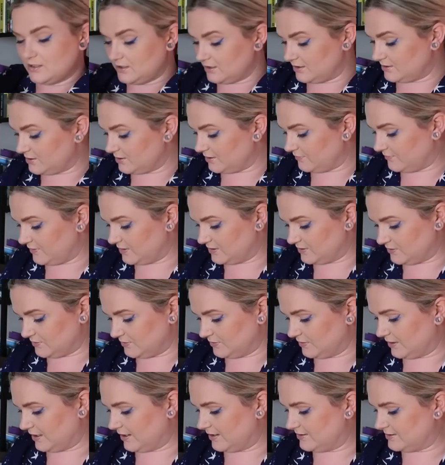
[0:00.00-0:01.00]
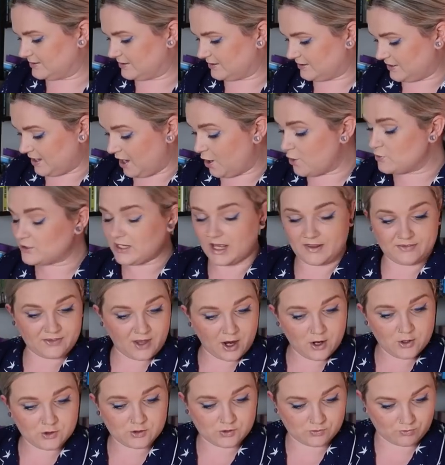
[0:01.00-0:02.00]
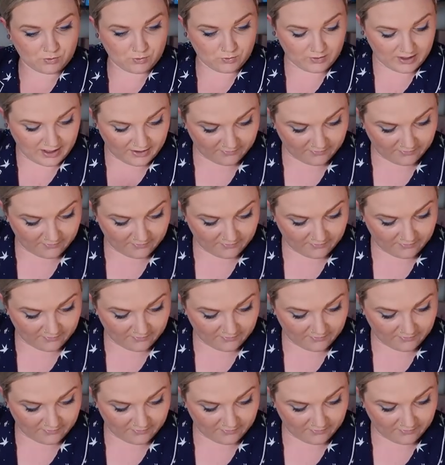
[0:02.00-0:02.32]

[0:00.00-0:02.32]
I don't know if you saw those. So those, those are all